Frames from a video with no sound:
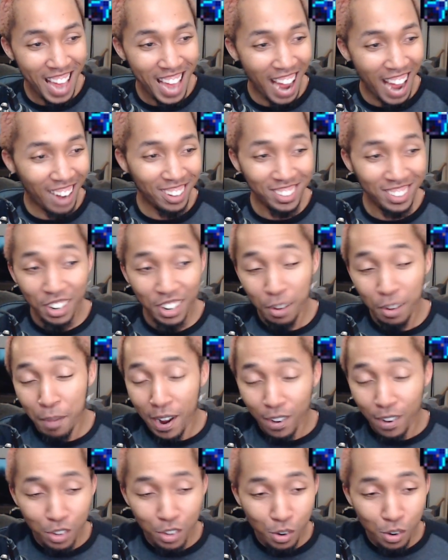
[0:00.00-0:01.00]
I don't know
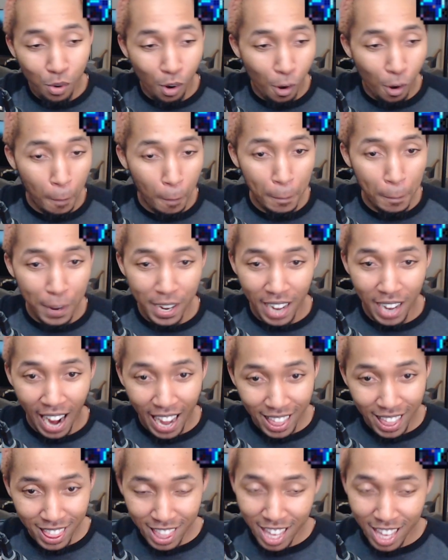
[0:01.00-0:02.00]
about you all, but
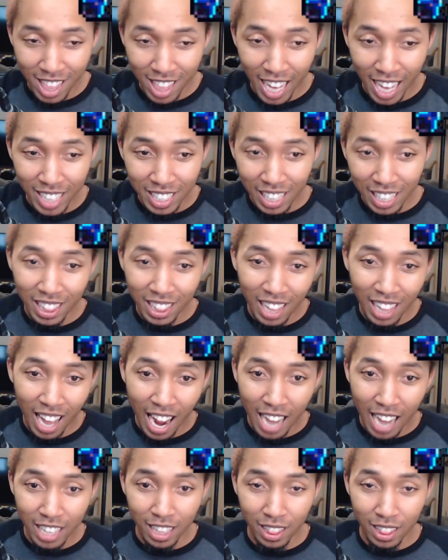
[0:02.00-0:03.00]
I think that's a
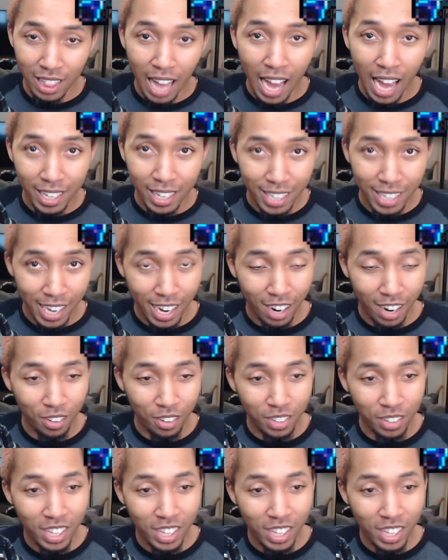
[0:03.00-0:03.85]
lot of lockdown.